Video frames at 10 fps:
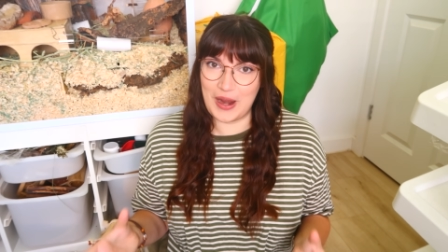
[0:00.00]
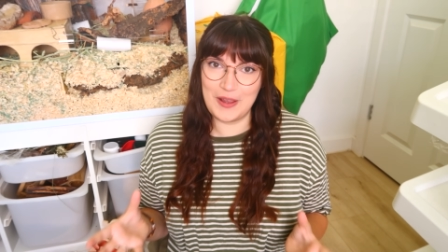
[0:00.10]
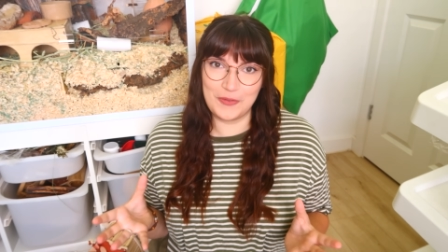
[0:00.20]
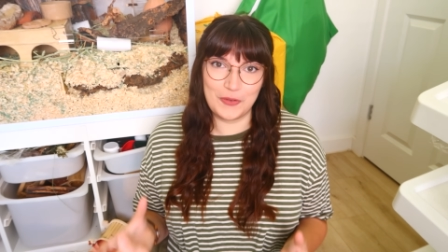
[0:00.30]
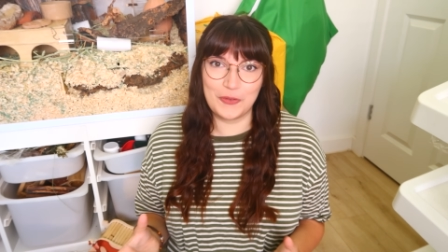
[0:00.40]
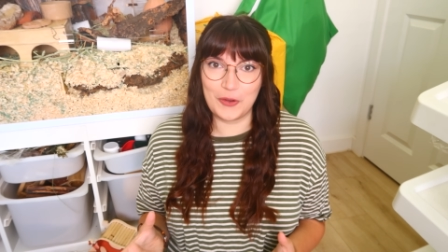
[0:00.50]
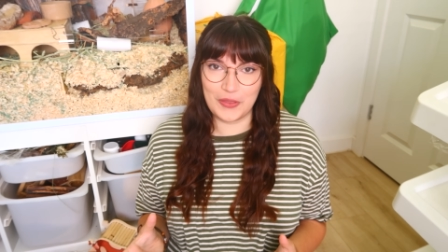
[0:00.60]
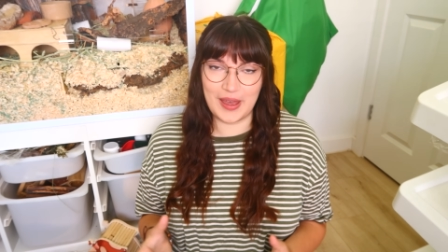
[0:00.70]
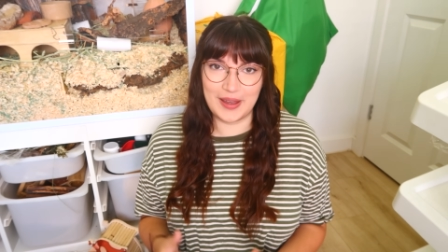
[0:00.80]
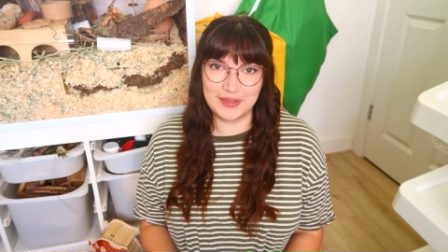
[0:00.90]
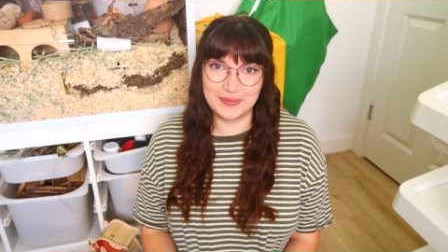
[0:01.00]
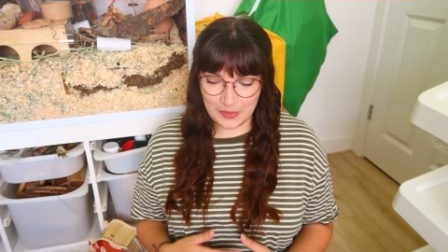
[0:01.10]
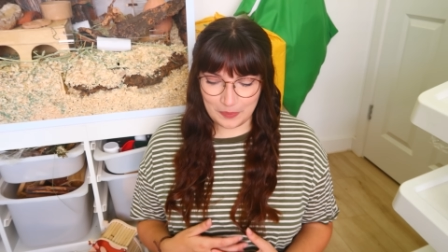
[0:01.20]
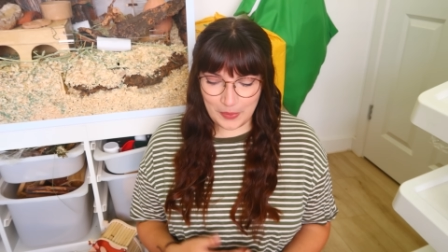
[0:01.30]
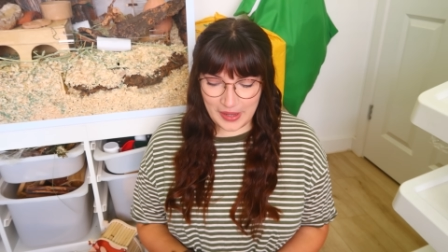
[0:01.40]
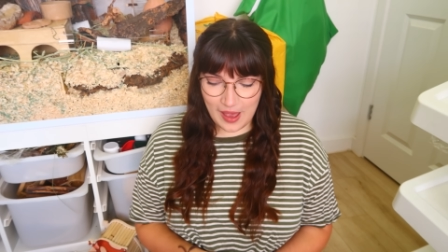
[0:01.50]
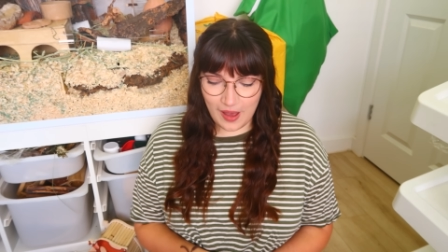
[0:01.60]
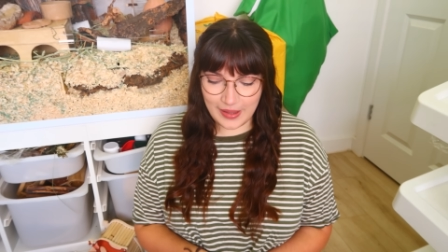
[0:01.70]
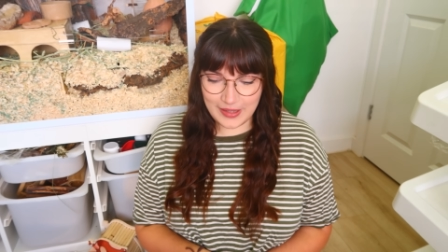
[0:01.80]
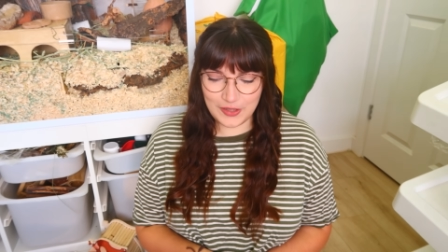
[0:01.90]
grateful for that. But
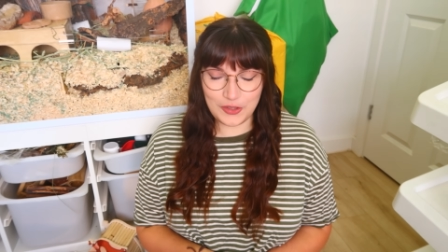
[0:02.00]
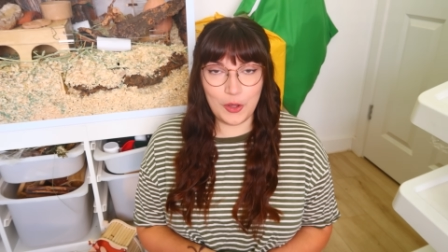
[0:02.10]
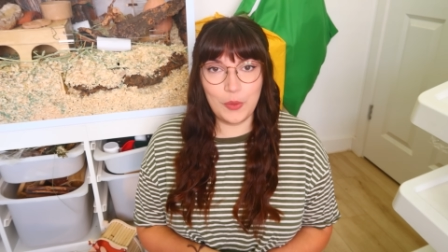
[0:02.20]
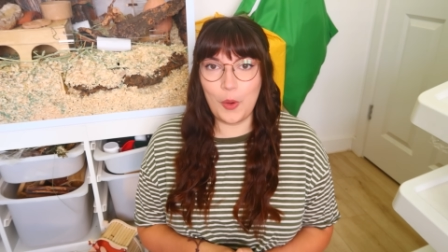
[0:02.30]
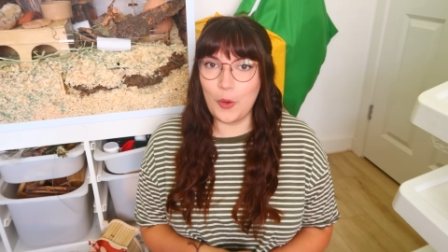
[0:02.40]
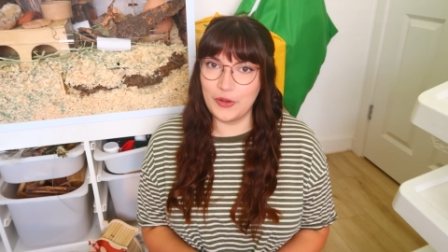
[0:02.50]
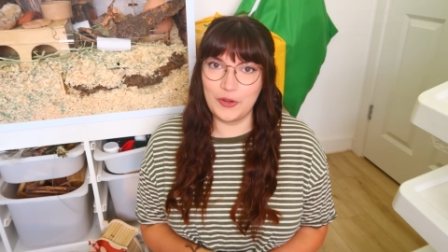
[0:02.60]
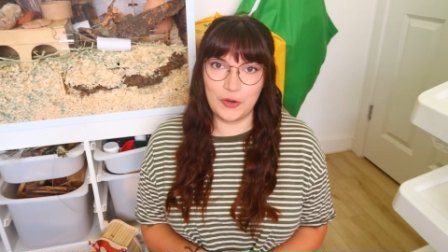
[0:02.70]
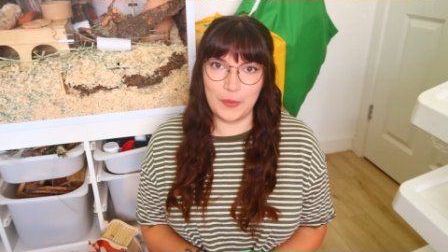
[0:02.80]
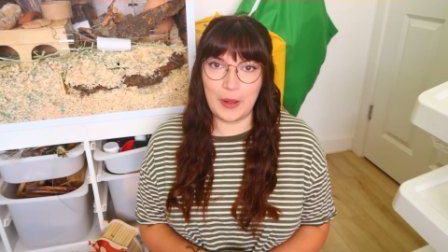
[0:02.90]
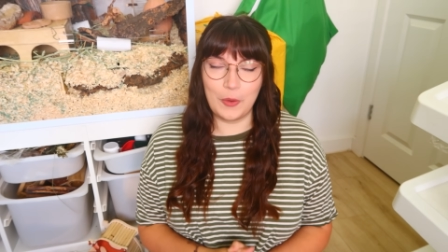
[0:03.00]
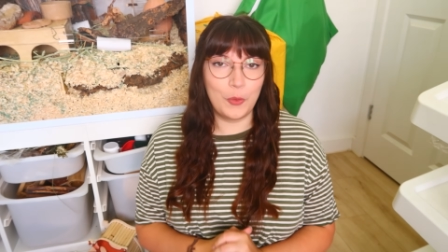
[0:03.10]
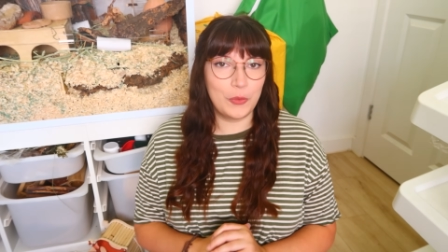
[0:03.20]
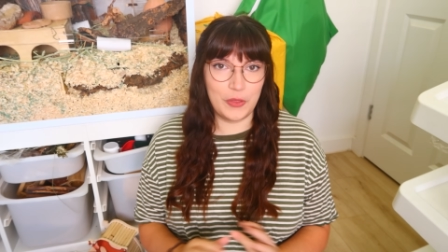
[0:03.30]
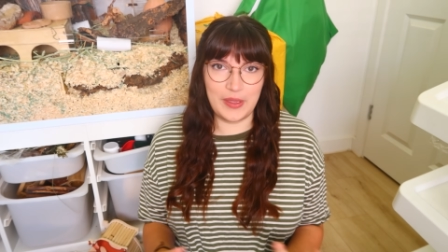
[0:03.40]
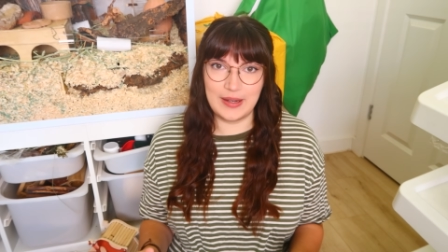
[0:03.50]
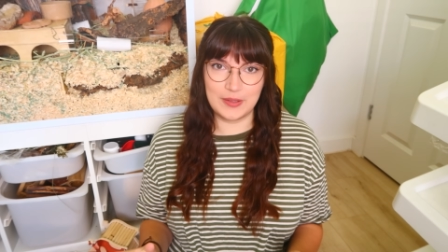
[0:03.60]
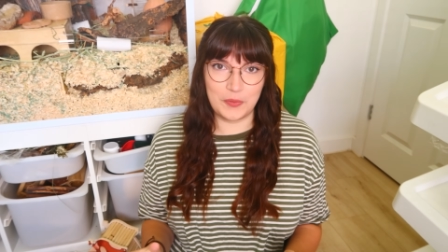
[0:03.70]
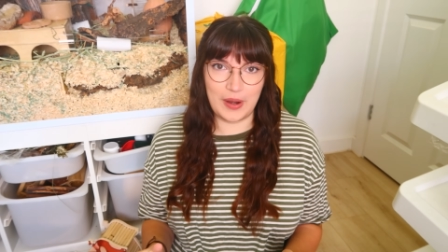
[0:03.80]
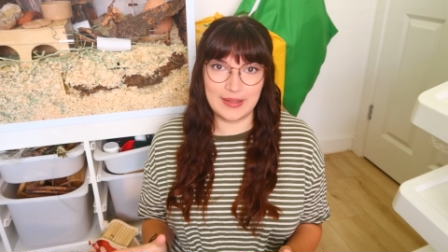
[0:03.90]
yeah, I could go on and on about all the
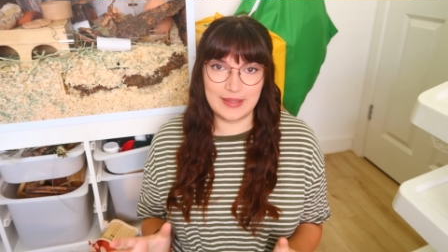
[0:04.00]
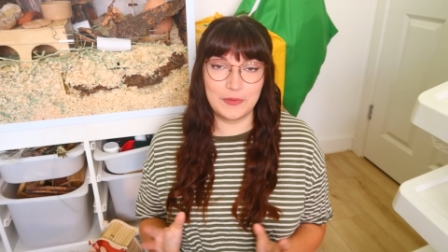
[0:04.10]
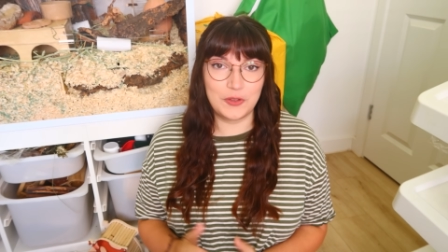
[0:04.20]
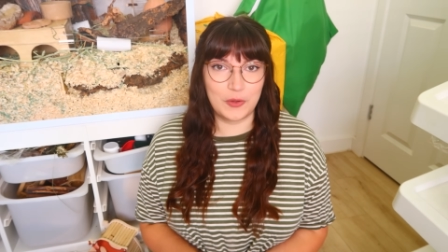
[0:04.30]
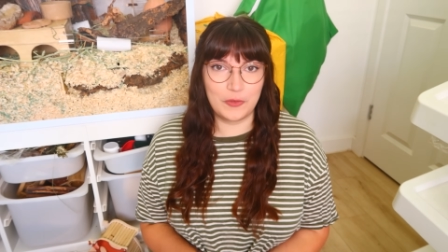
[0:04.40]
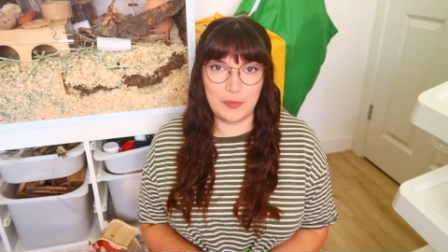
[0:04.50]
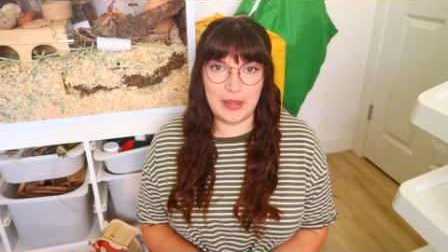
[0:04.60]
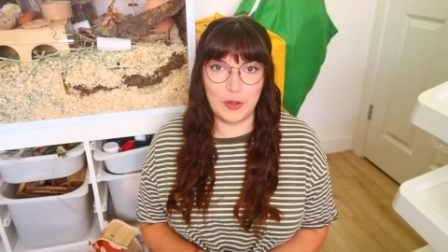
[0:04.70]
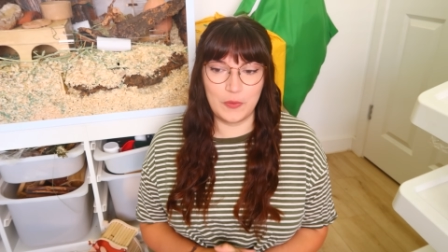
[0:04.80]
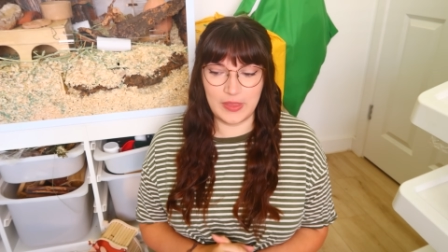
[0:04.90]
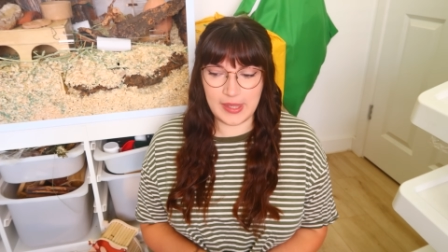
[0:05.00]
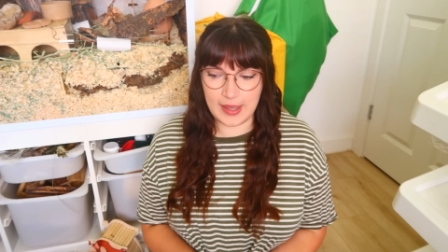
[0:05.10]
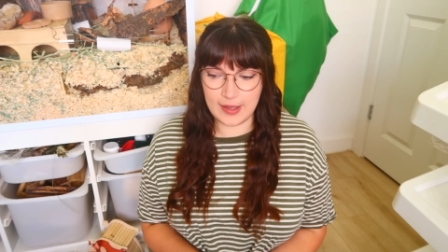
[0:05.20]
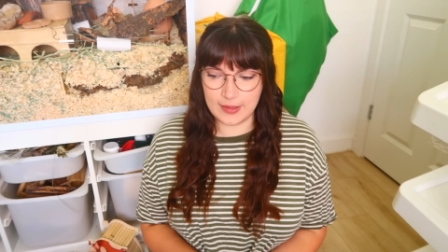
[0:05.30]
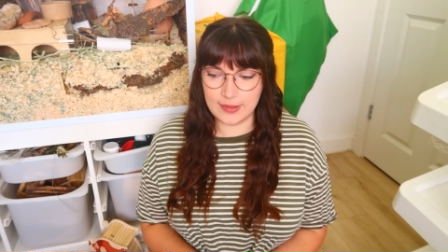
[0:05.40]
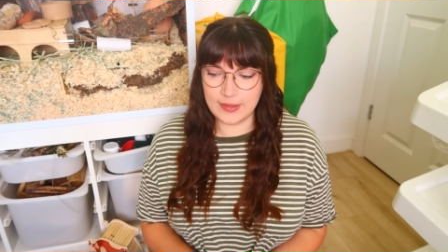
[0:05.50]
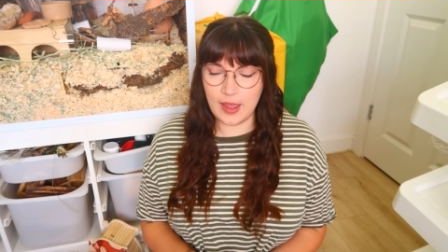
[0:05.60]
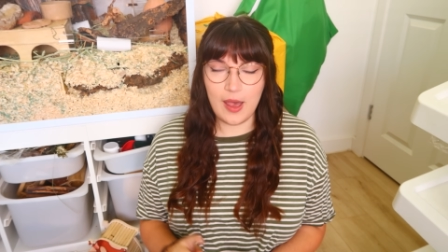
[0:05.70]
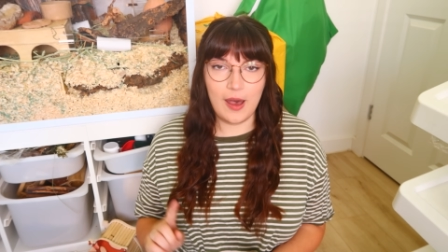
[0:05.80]
things rats have done for me over the years.